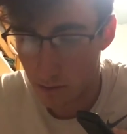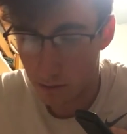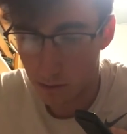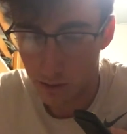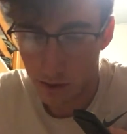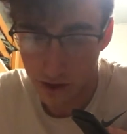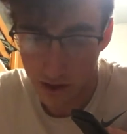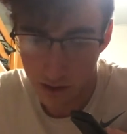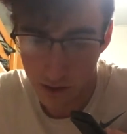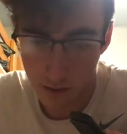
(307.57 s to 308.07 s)

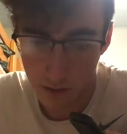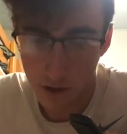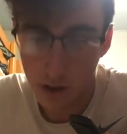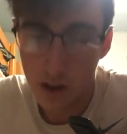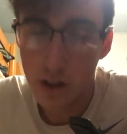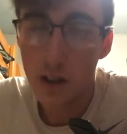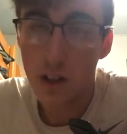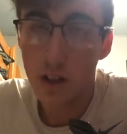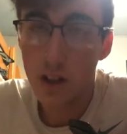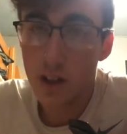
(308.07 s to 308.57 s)
1.2.
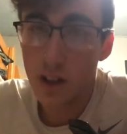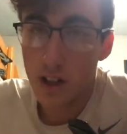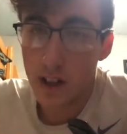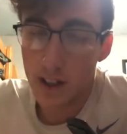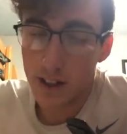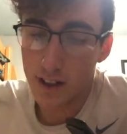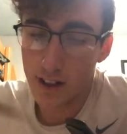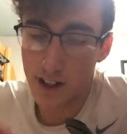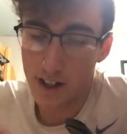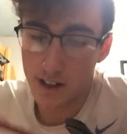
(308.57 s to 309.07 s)

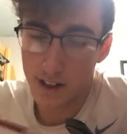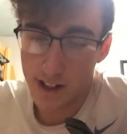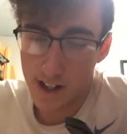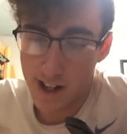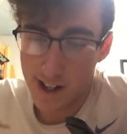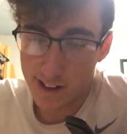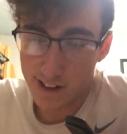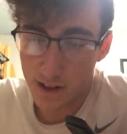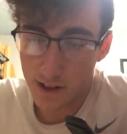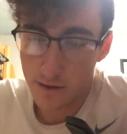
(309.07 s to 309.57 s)
Lightly
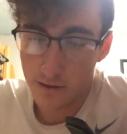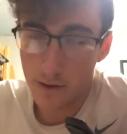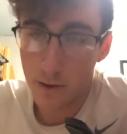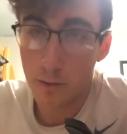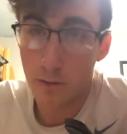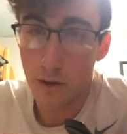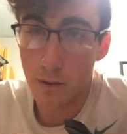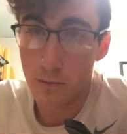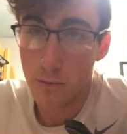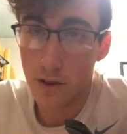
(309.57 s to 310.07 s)
active,
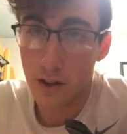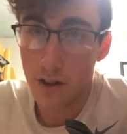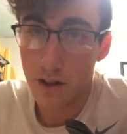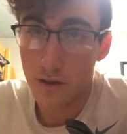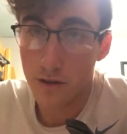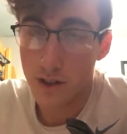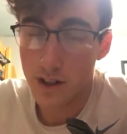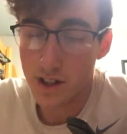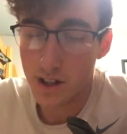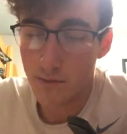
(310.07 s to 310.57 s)

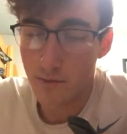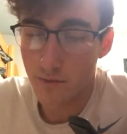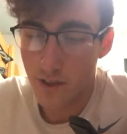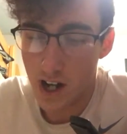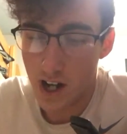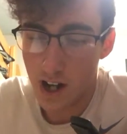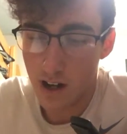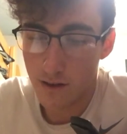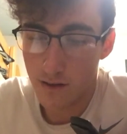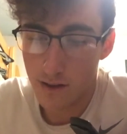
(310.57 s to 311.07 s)

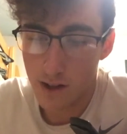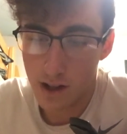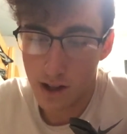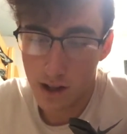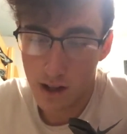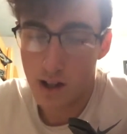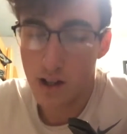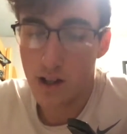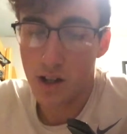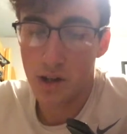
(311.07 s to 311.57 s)
1.375.
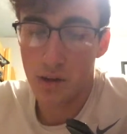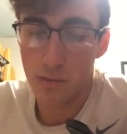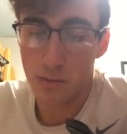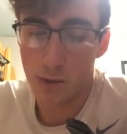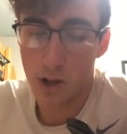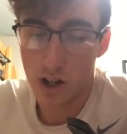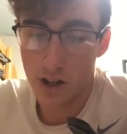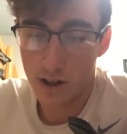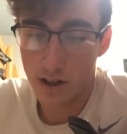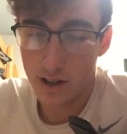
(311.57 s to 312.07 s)

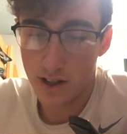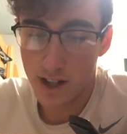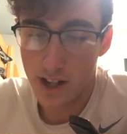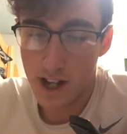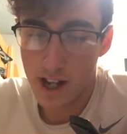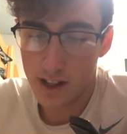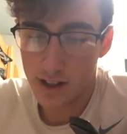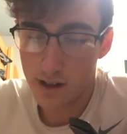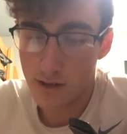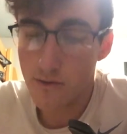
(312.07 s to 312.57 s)
Moderately
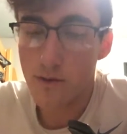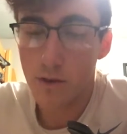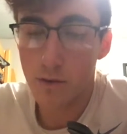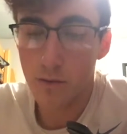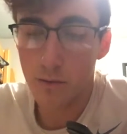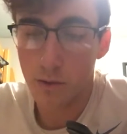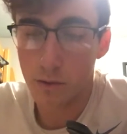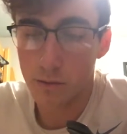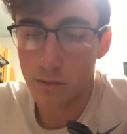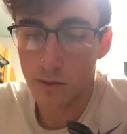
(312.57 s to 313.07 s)
active,
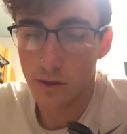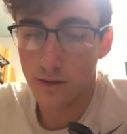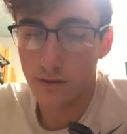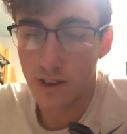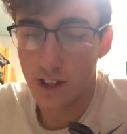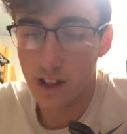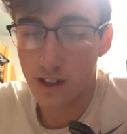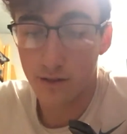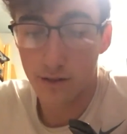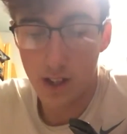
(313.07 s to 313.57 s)

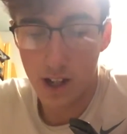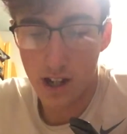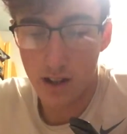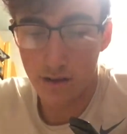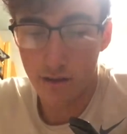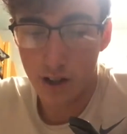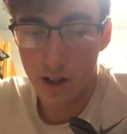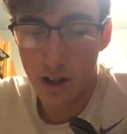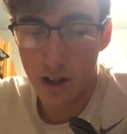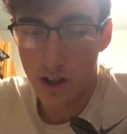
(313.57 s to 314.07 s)
1.55.
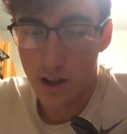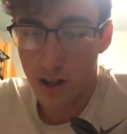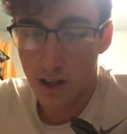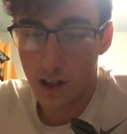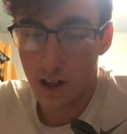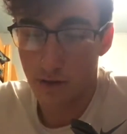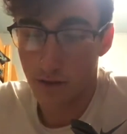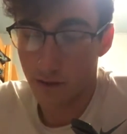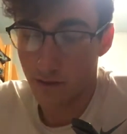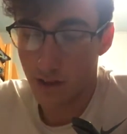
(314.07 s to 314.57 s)

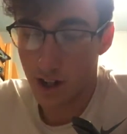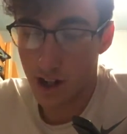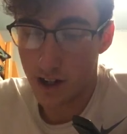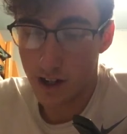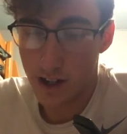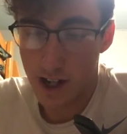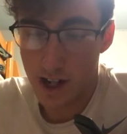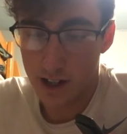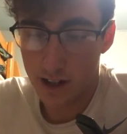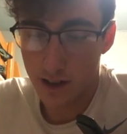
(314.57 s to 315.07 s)
If you're
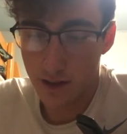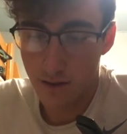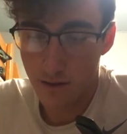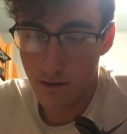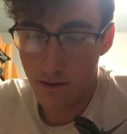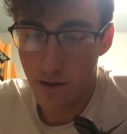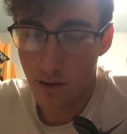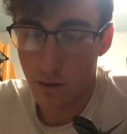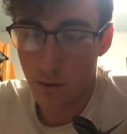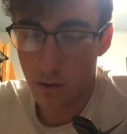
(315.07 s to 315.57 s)
very
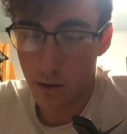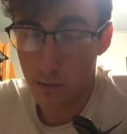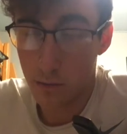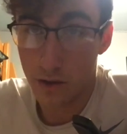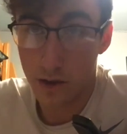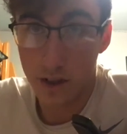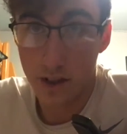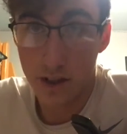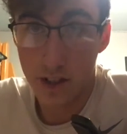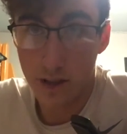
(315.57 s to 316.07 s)
active,
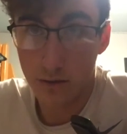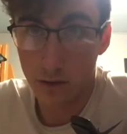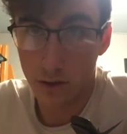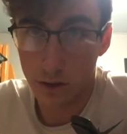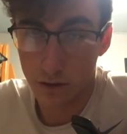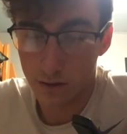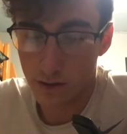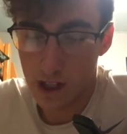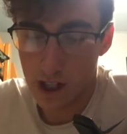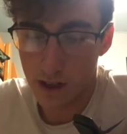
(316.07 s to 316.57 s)

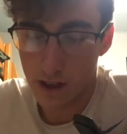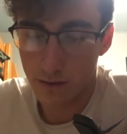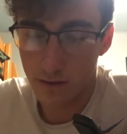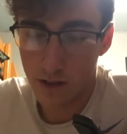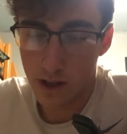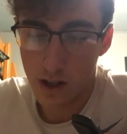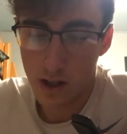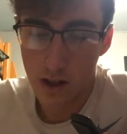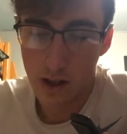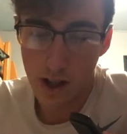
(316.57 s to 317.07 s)
1.725.
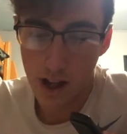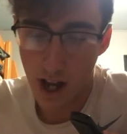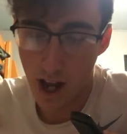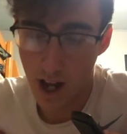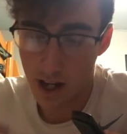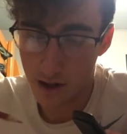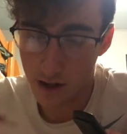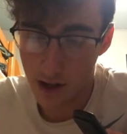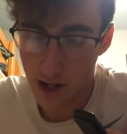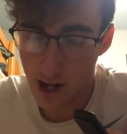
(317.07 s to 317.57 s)

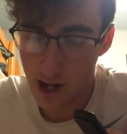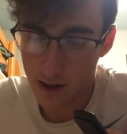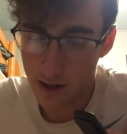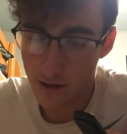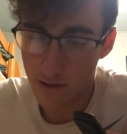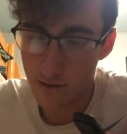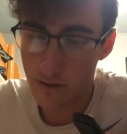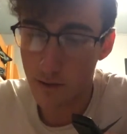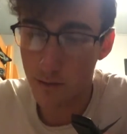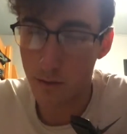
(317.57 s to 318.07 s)
Extra
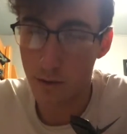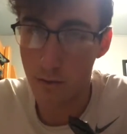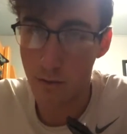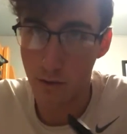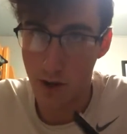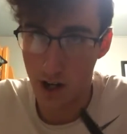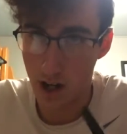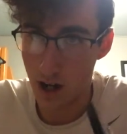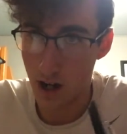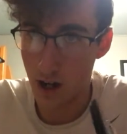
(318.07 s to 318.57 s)
active,
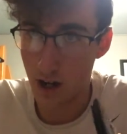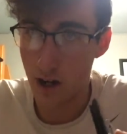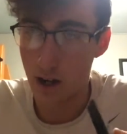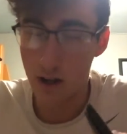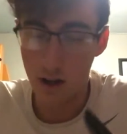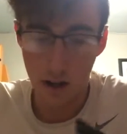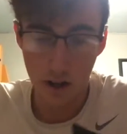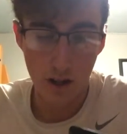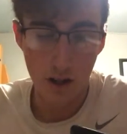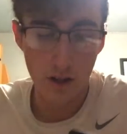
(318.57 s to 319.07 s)
1.9.
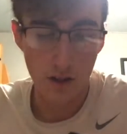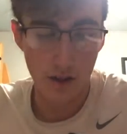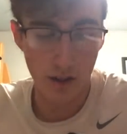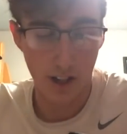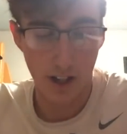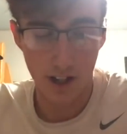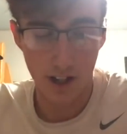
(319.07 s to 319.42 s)
So